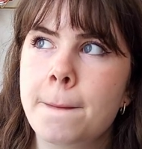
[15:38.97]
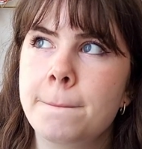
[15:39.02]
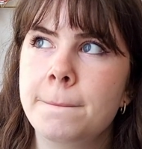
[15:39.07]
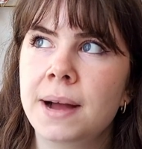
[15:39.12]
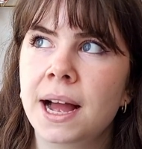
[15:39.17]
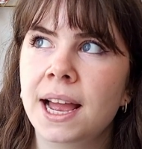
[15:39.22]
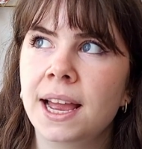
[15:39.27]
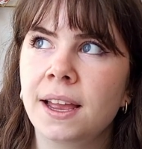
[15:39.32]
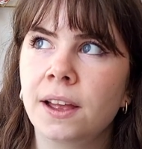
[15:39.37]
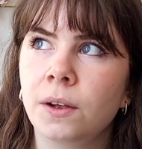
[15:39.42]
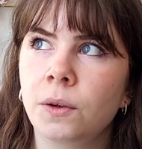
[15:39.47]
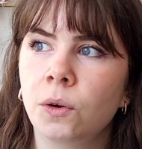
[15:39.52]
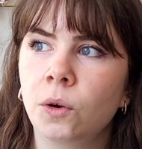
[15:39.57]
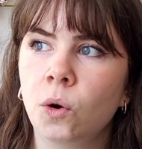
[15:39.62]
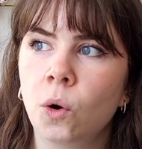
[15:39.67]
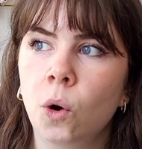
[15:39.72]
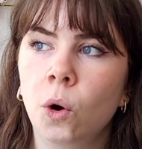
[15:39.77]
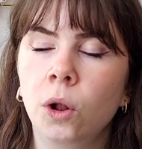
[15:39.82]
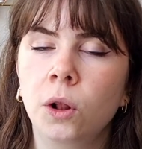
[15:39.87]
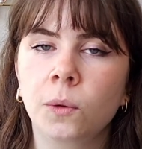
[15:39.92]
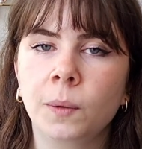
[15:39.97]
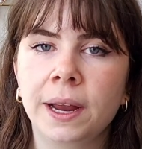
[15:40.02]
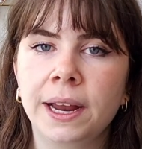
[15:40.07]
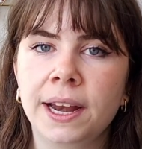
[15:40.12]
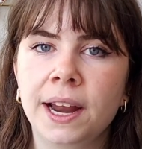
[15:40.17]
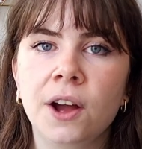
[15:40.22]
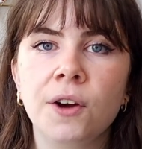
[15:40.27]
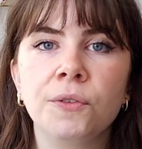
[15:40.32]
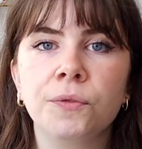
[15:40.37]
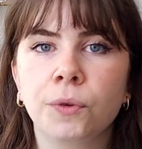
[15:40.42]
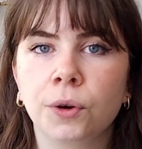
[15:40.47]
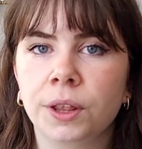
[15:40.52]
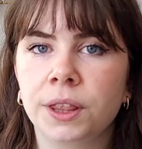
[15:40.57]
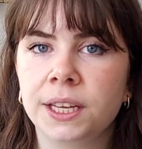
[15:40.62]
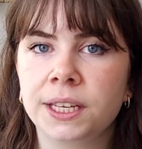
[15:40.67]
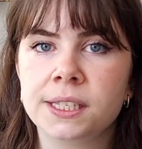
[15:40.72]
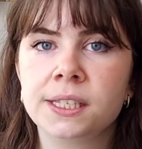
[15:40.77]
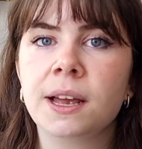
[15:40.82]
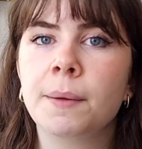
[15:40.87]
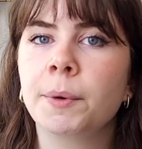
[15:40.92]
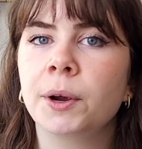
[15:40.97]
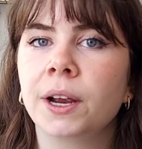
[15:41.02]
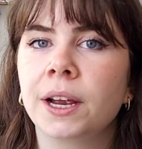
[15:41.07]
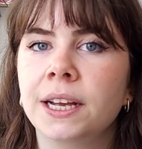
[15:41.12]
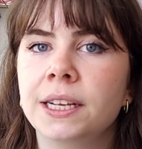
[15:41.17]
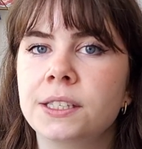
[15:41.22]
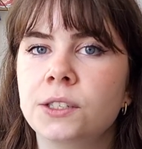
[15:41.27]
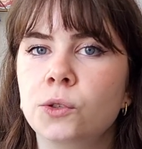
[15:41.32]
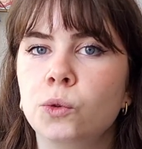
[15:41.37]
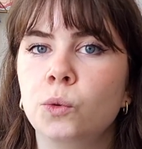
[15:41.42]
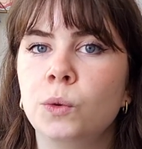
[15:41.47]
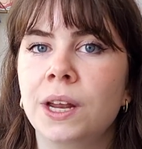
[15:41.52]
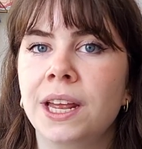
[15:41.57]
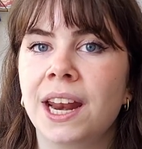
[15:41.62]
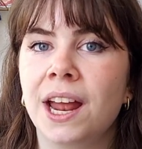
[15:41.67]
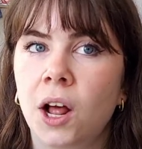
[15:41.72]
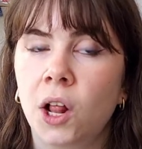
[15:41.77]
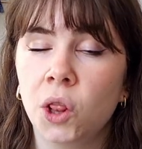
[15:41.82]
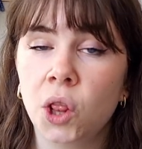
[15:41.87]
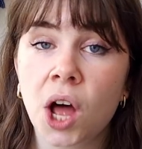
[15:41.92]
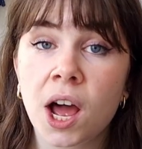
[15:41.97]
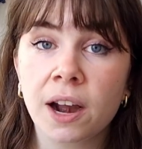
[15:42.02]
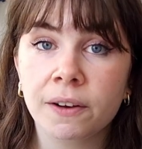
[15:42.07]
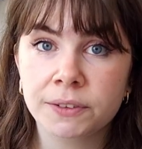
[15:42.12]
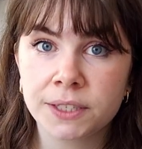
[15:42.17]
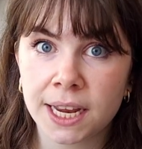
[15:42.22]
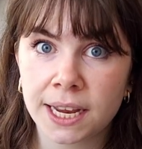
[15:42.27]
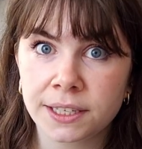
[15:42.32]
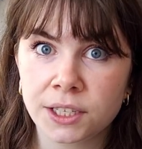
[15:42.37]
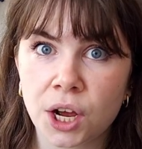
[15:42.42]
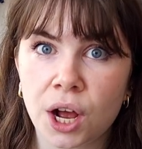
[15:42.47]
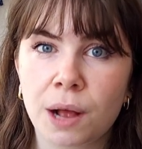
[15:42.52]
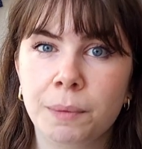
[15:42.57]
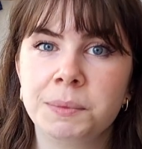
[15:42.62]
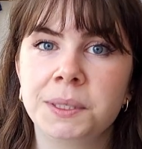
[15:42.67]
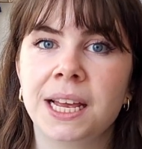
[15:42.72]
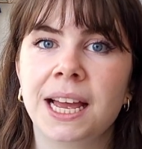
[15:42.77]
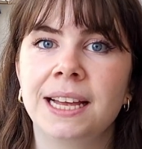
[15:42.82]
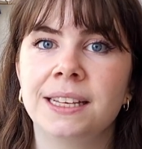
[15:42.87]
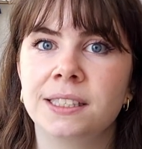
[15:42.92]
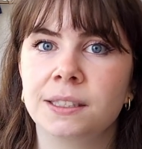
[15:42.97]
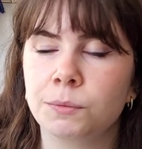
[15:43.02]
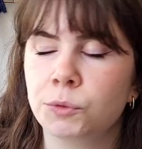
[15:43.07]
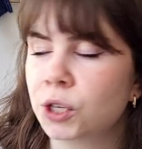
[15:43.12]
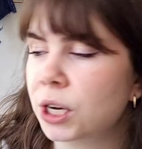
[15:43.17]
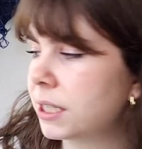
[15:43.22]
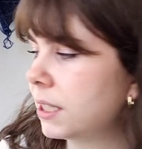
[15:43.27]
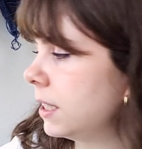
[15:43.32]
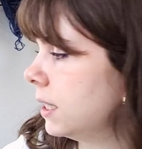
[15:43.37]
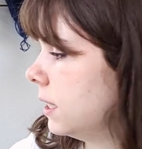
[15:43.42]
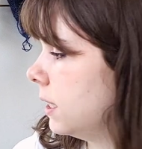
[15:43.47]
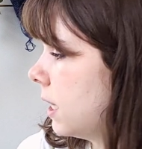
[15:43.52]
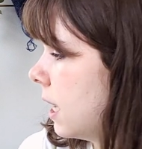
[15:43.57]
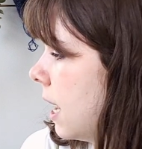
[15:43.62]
My goal right now for the summer is to knit a lot of tank tops and some dresses.